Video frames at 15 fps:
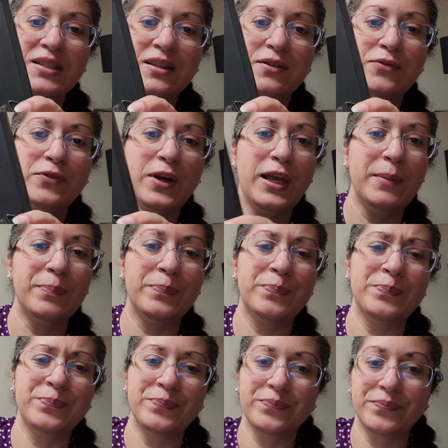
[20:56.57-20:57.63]
frame
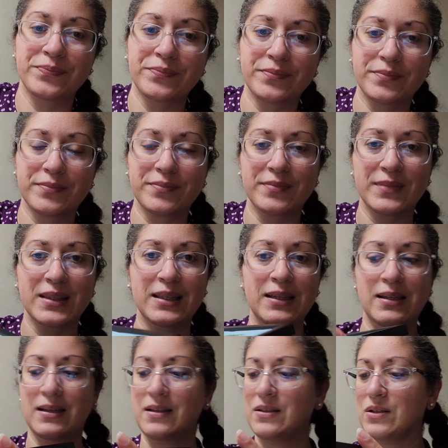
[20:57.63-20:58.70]

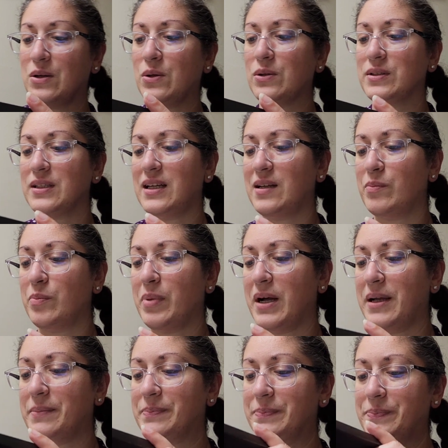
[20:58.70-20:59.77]
to hold it. But